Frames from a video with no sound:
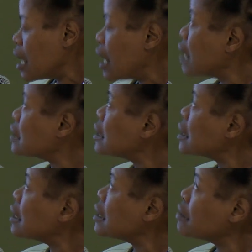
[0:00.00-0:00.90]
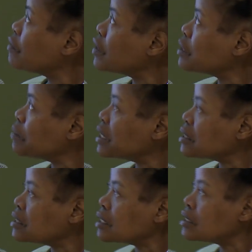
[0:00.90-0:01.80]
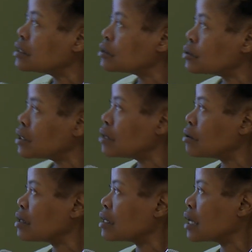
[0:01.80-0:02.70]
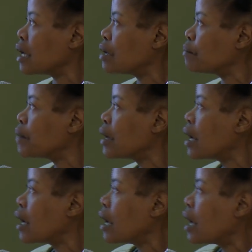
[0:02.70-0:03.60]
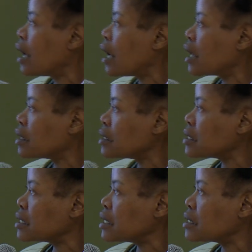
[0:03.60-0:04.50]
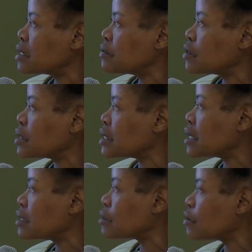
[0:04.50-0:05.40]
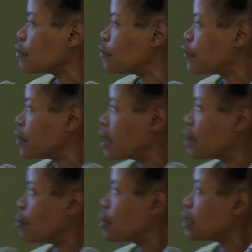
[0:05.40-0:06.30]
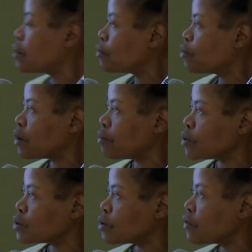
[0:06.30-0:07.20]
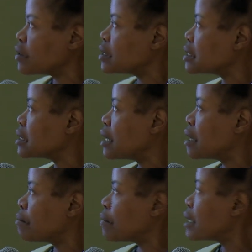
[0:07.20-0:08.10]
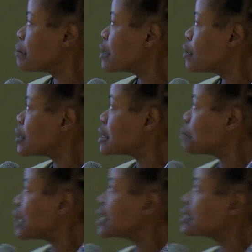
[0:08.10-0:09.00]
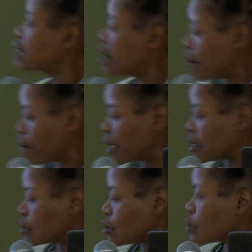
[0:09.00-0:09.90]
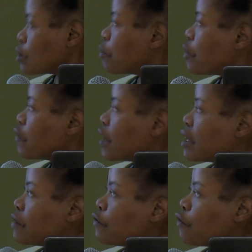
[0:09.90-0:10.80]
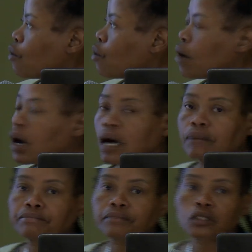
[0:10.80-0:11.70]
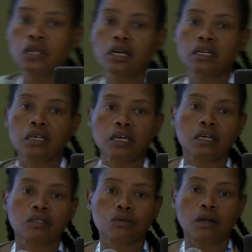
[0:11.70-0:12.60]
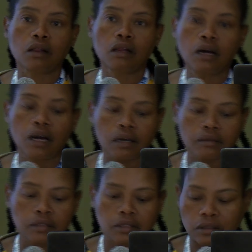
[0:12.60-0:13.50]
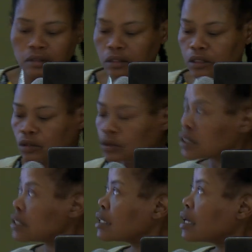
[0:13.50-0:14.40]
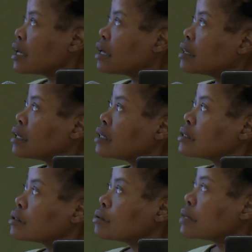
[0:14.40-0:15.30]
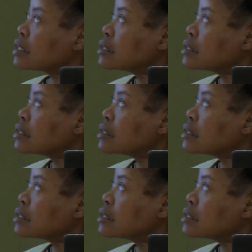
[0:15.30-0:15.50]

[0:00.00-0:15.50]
attracted investment into the Northern Cape, and this just gives you a sense of where most of this money was spent. But it's also provided for training as well in using the instrument.